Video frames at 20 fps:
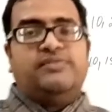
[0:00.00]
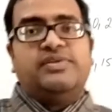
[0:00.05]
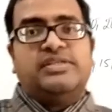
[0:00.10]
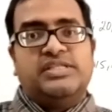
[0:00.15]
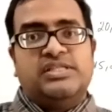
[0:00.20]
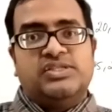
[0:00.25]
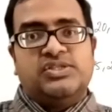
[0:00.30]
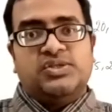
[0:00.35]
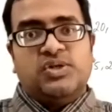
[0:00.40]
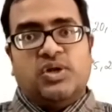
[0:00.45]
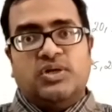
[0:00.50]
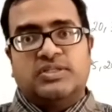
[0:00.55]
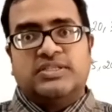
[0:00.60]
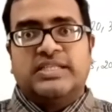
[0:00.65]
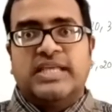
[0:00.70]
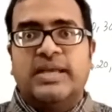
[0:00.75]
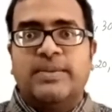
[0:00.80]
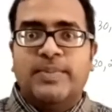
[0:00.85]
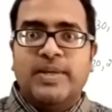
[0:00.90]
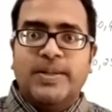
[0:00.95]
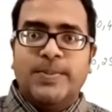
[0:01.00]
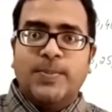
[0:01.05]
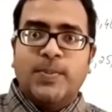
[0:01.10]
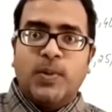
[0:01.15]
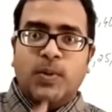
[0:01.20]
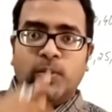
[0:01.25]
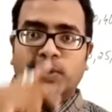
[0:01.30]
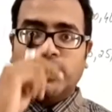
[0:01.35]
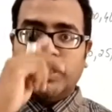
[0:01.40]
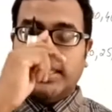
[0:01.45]
which is not same in
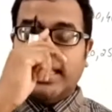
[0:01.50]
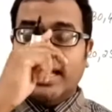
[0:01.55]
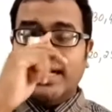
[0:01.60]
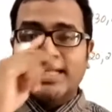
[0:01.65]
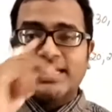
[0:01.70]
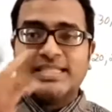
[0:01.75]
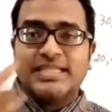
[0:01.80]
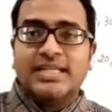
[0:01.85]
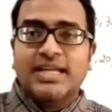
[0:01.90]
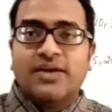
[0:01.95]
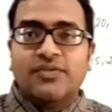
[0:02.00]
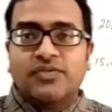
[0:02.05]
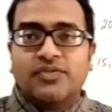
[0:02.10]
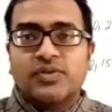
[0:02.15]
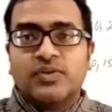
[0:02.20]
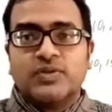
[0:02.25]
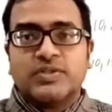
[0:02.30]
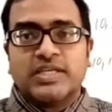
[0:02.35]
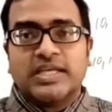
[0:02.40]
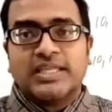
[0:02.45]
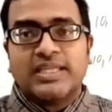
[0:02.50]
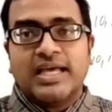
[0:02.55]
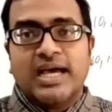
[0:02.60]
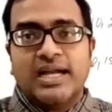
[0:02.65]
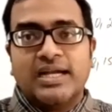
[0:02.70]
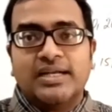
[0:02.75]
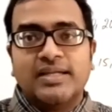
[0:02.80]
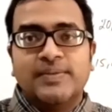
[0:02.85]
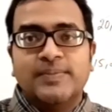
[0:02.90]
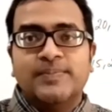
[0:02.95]
both, that is enough to say
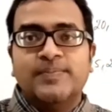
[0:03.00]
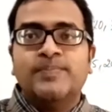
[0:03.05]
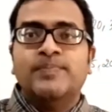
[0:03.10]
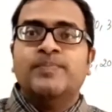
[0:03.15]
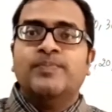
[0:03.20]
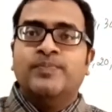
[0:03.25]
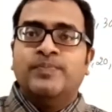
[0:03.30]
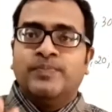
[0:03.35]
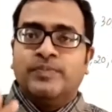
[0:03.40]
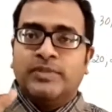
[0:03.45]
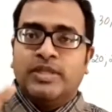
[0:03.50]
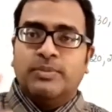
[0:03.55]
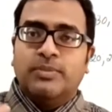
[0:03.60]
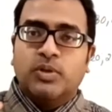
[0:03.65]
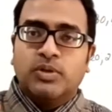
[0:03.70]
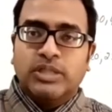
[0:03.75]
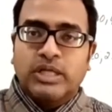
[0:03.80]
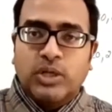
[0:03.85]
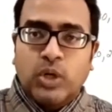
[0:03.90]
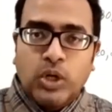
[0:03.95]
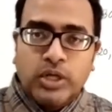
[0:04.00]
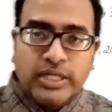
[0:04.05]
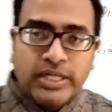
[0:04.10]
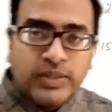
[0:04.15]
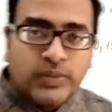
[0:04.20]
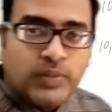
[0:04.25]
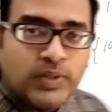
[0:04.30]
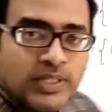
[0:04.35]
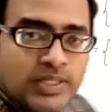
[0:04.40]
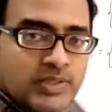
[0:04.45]
that they both are not
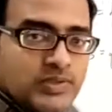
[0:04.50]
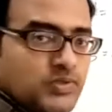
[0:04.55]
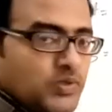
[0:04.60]
equal.